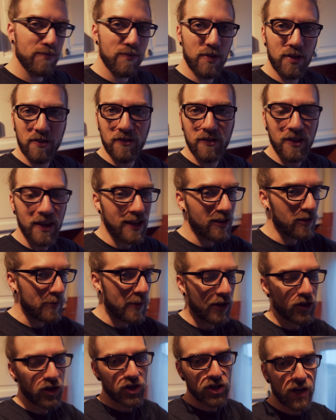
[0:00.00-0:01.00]
things
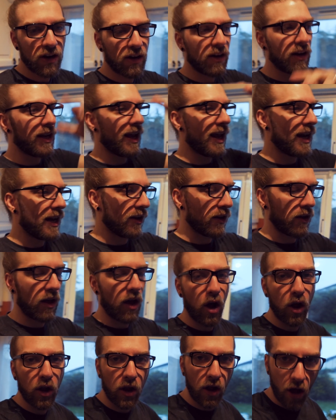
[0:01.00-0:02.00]
about sharing,
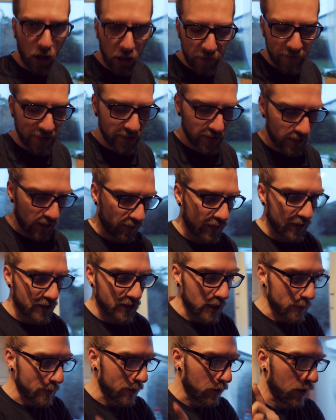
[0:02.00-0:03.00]
all of that stuff. It's
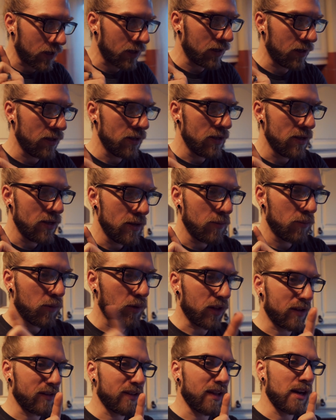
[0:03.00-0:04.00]
gonna be great. I'm
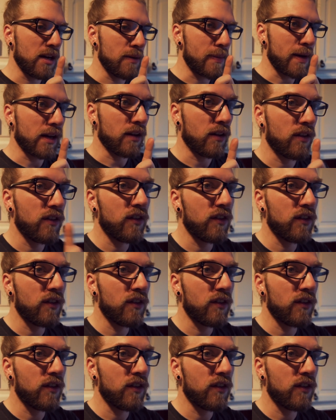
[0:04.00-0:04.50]
really excited about it.